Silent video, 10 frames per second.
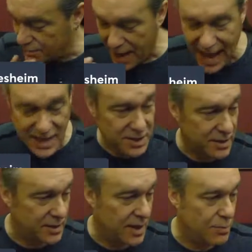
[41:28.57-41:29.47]

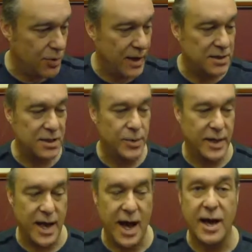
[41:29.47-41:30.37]
compassionately bring
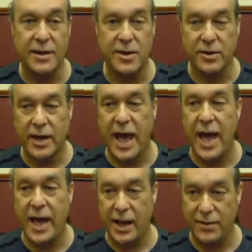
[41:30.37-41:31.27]
somebody out of their
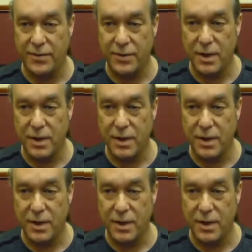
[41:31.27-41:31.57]
cave.